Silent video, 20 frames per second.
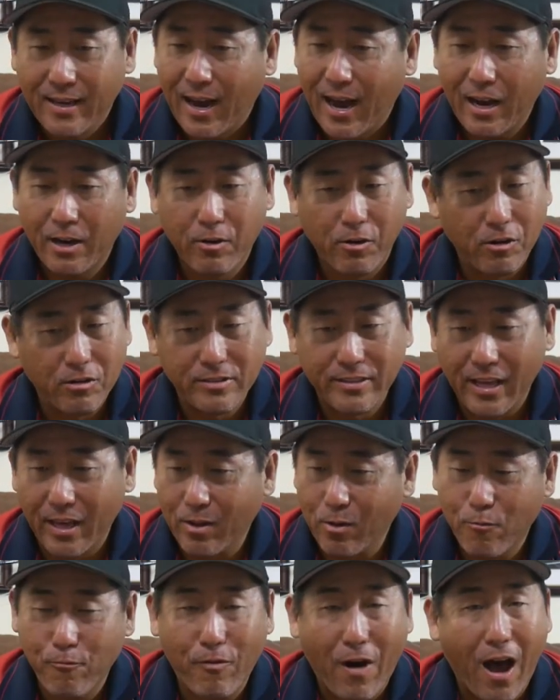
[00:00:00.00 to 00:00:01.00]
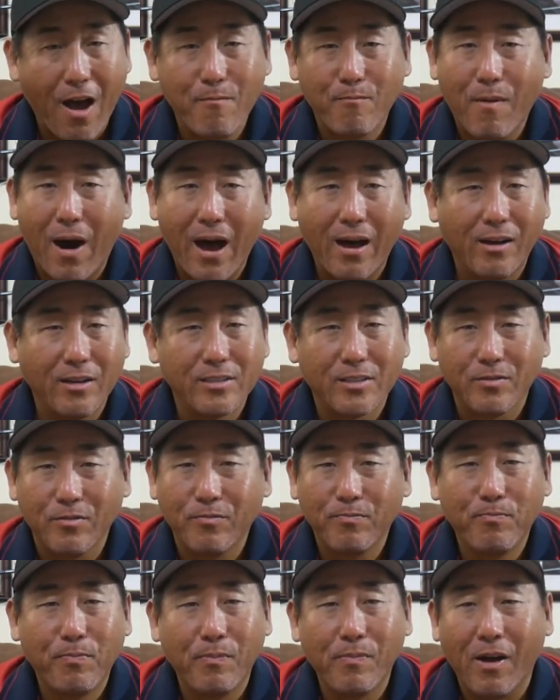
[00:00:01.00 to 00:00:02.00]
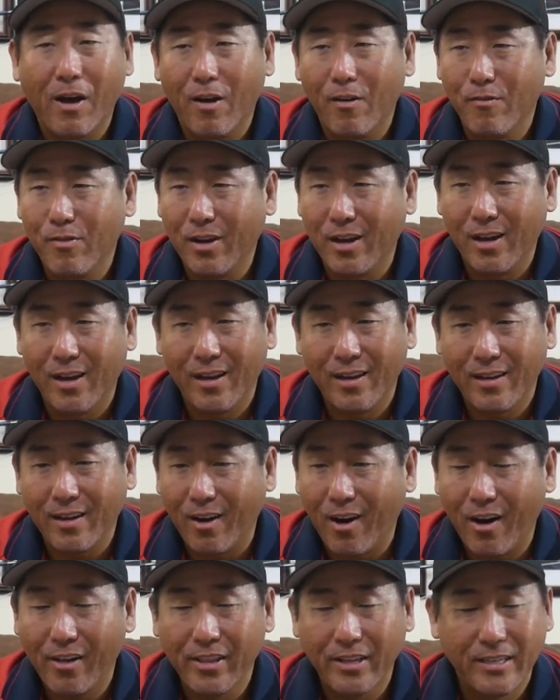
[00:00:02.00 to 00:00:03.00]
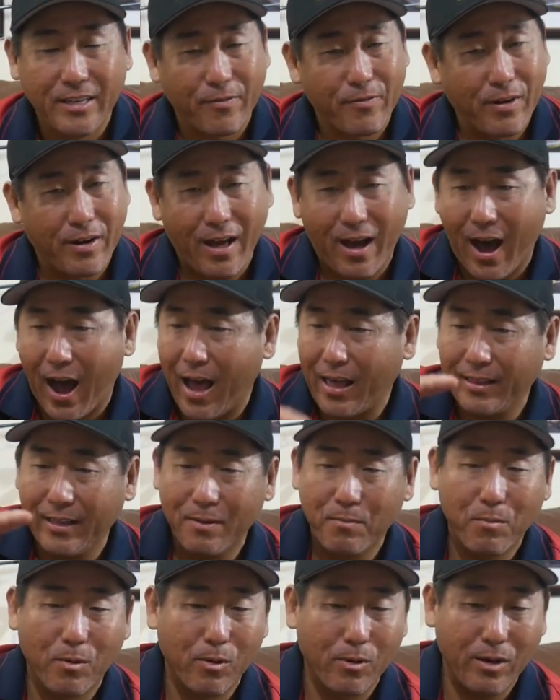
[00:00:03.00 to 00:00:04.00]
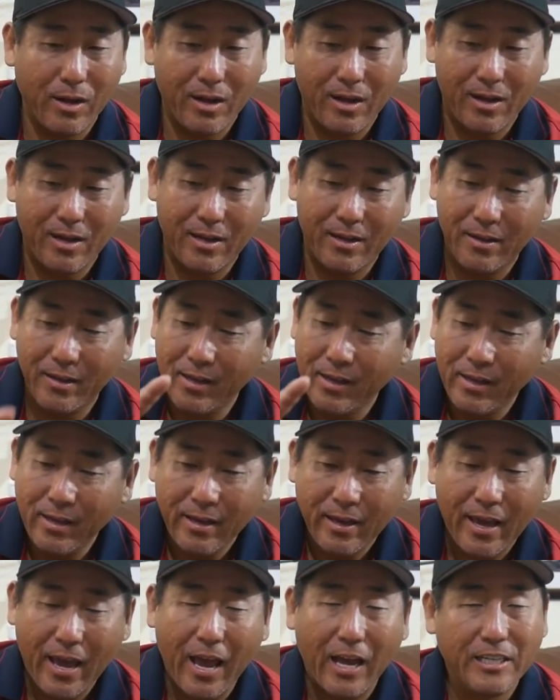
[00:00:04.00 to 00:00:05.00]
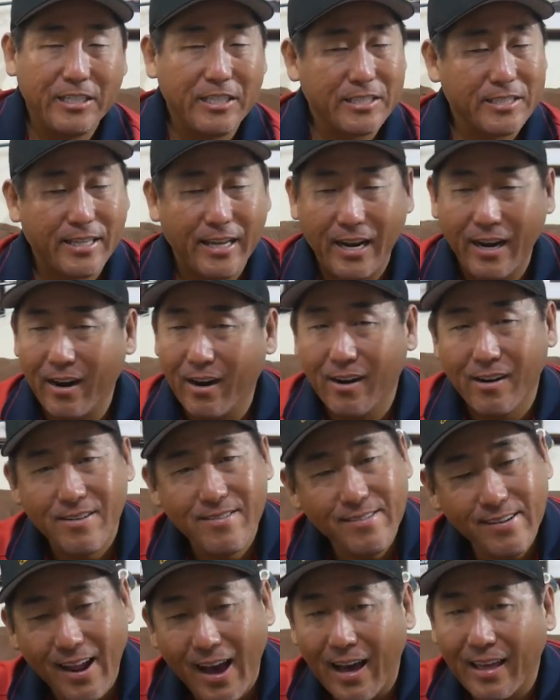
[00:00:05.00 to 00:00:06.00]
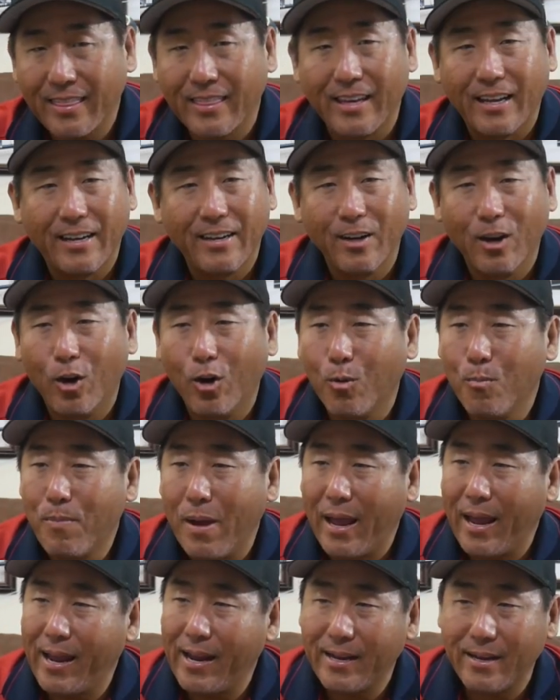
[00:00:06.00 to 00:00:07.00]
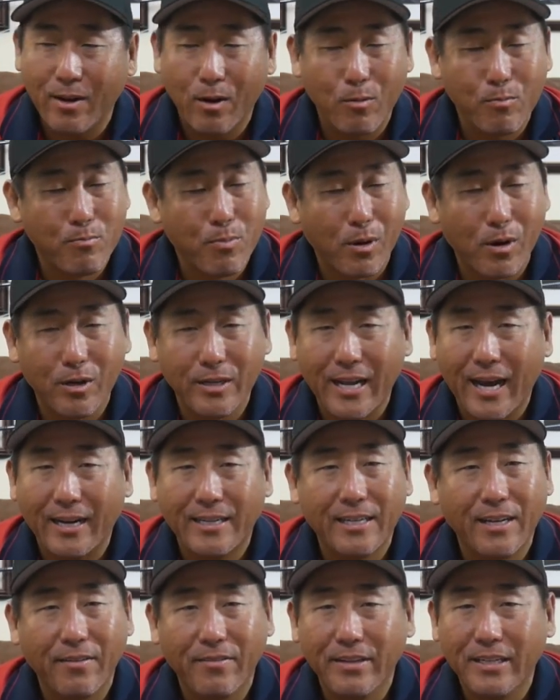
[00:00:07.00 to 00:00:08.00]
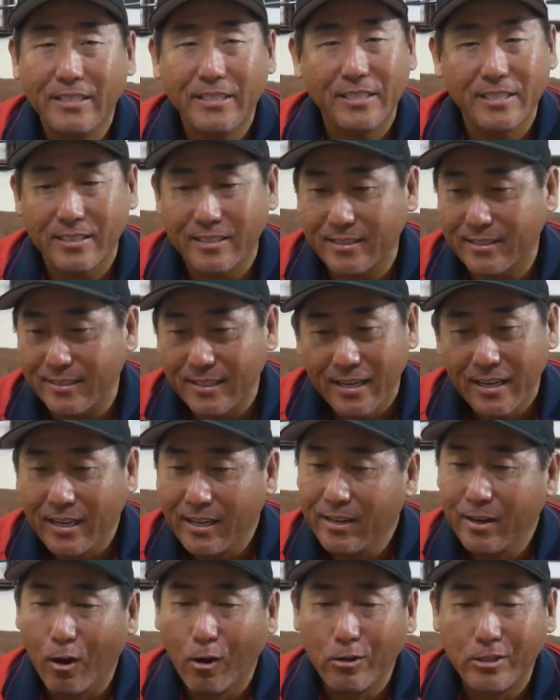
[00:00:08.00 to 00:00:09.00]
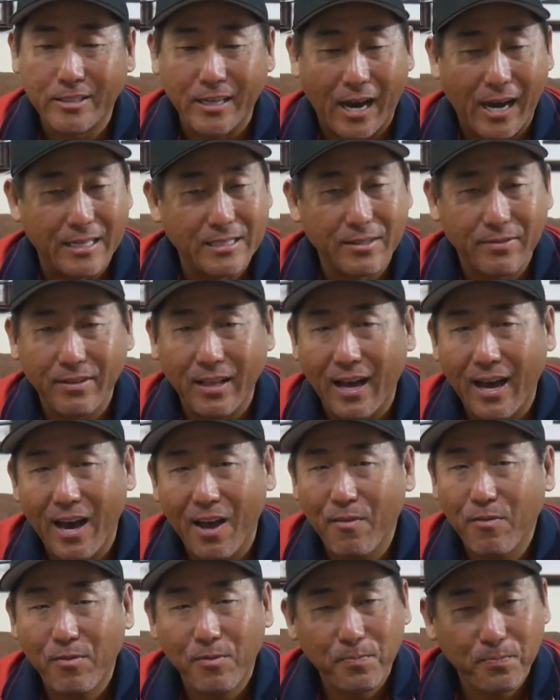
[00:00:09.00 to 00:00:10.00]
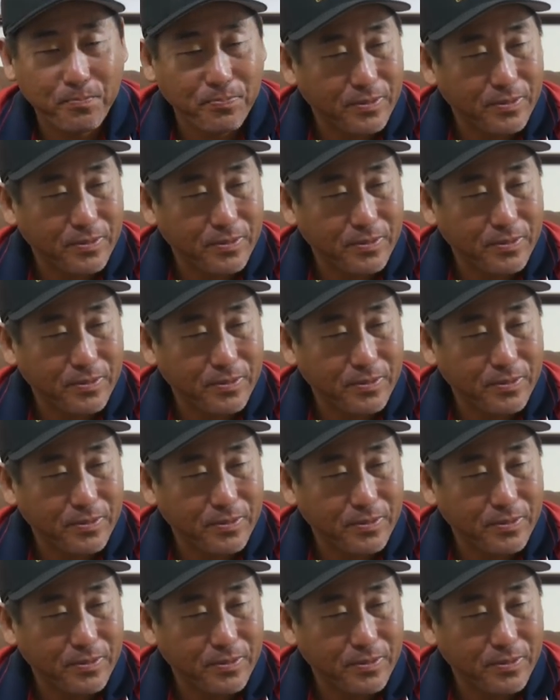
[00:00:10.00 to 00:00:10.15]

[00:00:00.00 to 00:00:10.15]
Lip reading: I cruised another 5 miles of all the different island edges there. Nothing, no bait, no bird activities, just no signs of life.